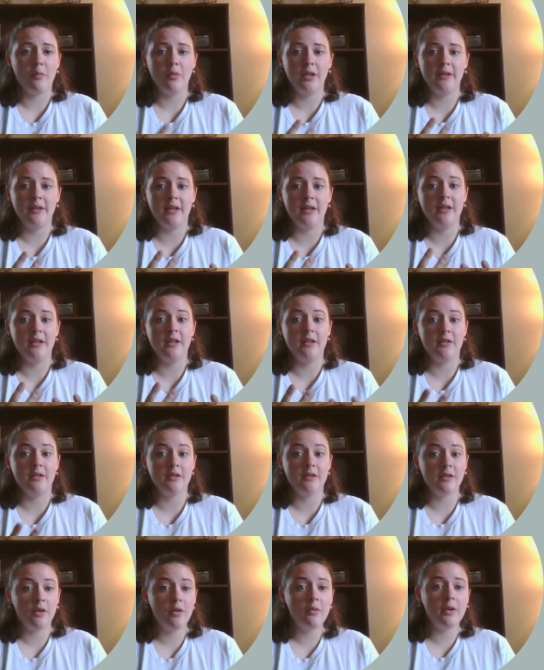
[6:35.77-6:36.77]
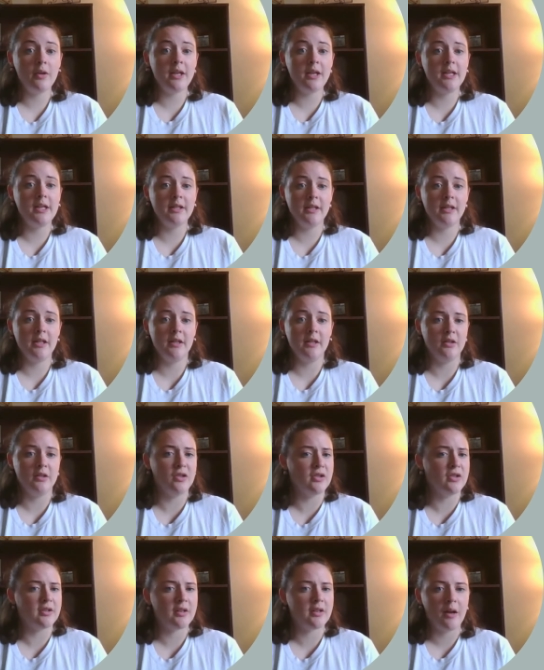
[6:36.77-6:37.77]
They complain that it is so
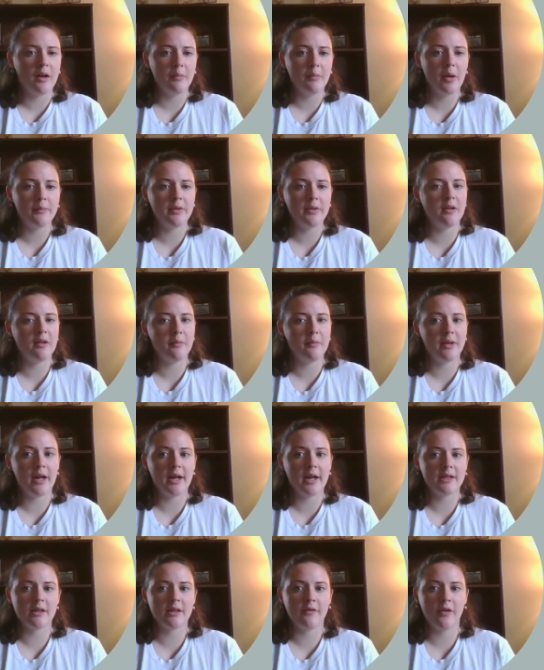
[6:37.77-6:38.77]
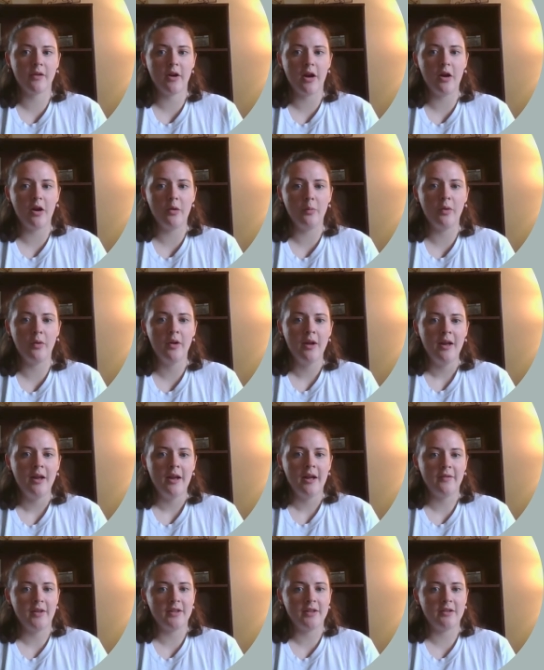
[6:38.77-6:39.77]
easy to just come up to them and ask for help,
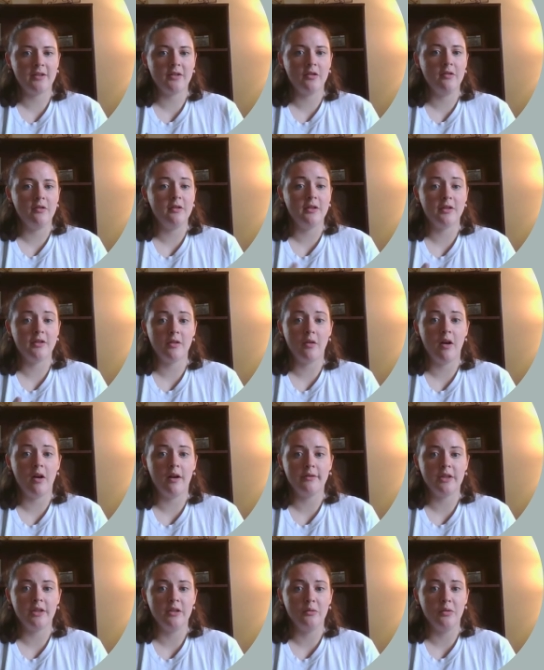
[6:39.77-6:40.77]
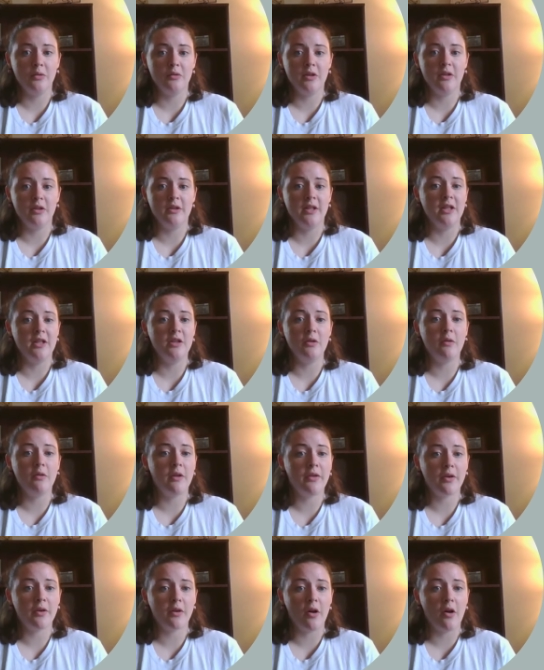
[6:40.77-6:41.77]
and that students so often will
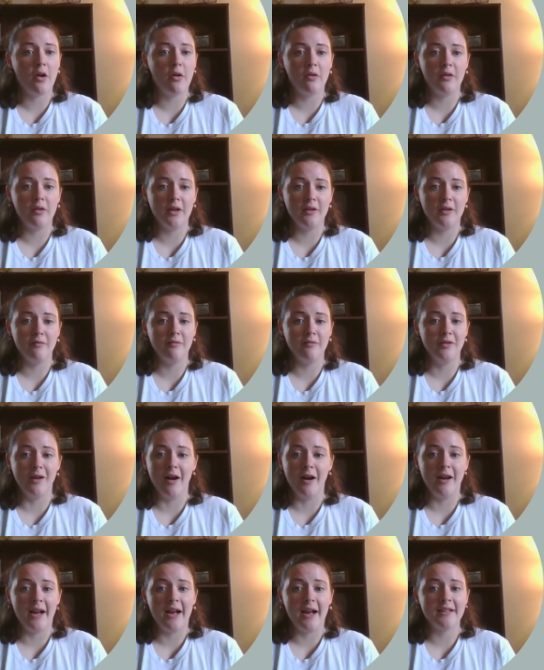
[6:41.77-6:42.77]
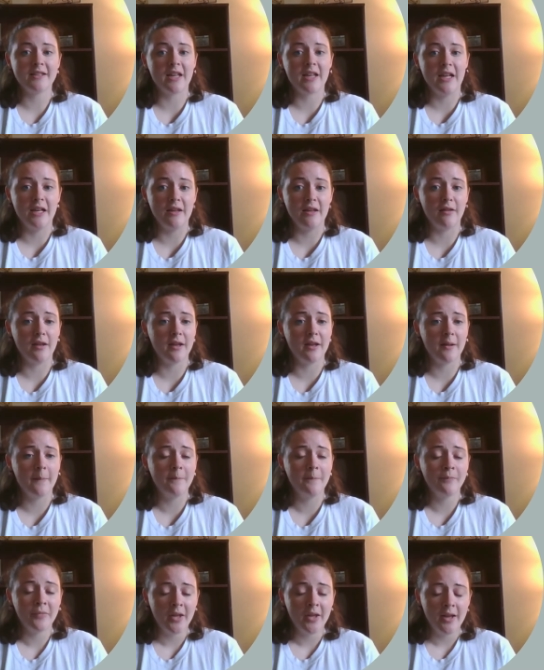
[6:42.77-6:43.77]
continue on their own and not ask
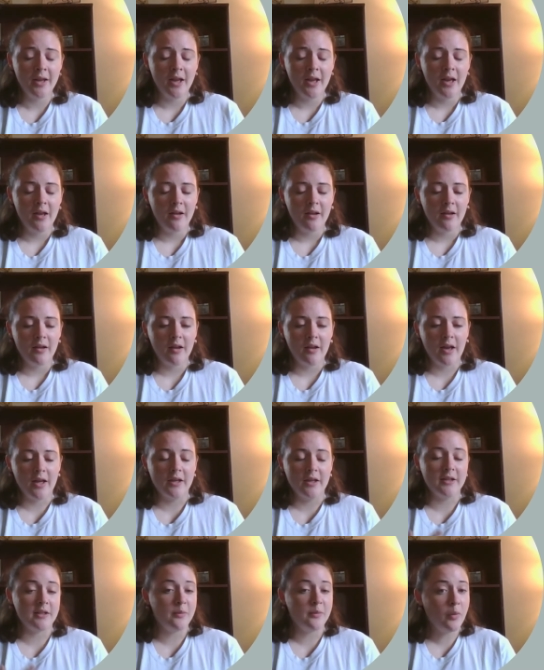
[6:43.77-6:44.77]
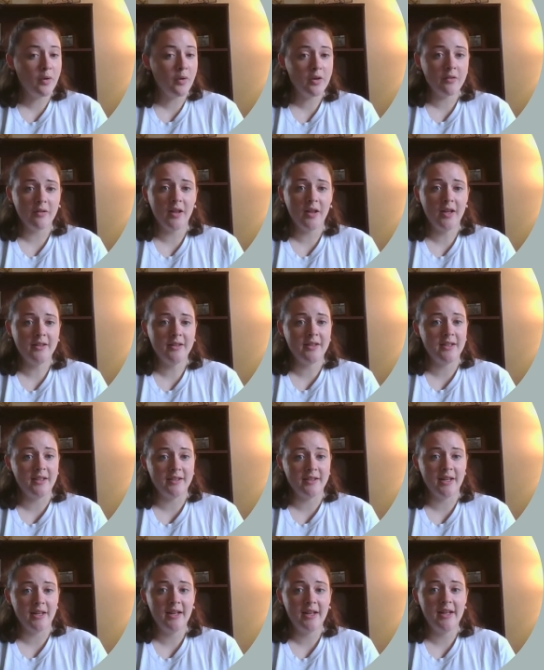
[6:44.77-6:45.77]
anything. And it's important to
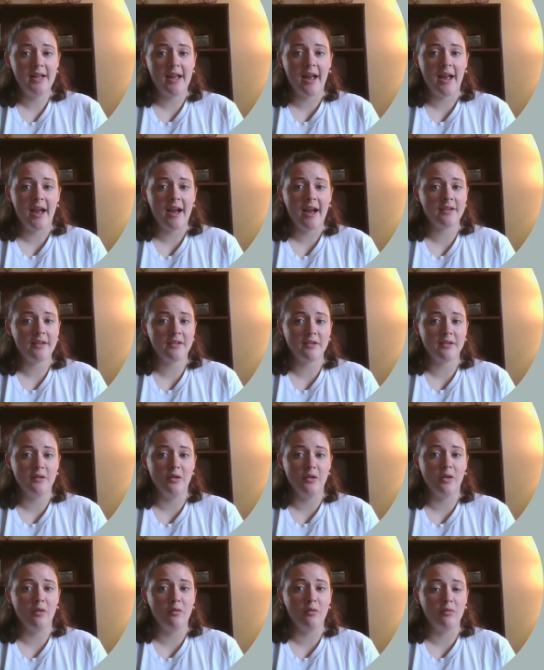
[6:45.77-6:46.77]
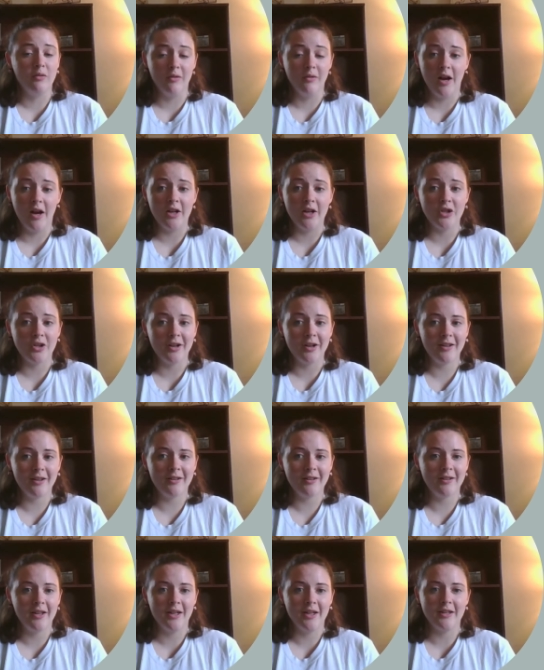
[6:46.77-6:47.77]
realize that anxiety has no
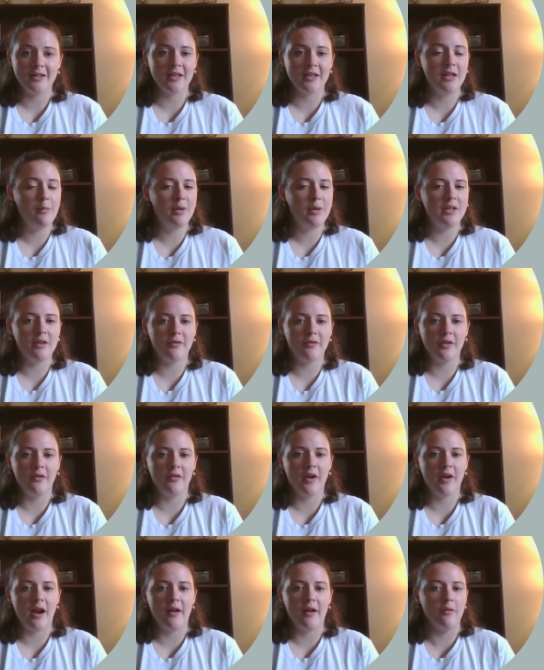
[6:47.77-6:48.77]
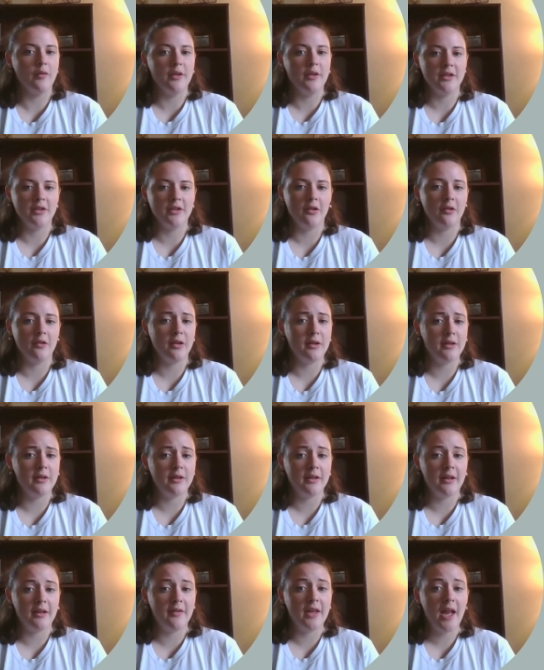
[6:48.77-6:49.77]
logic, and it's going to be different for every
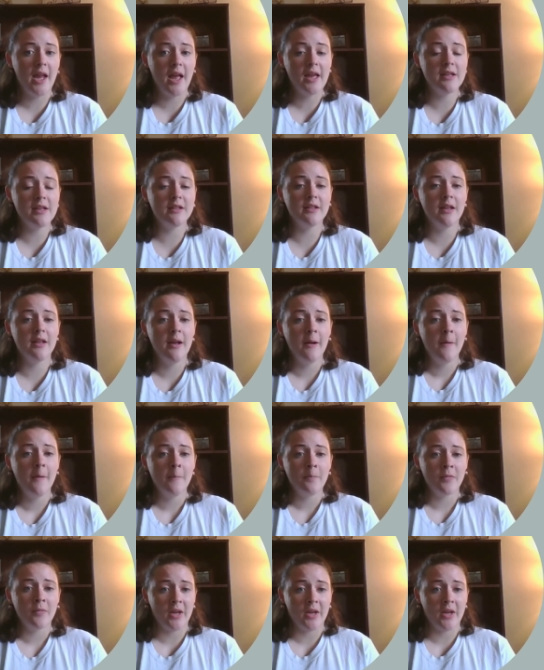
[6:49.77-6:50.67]
student. In the end,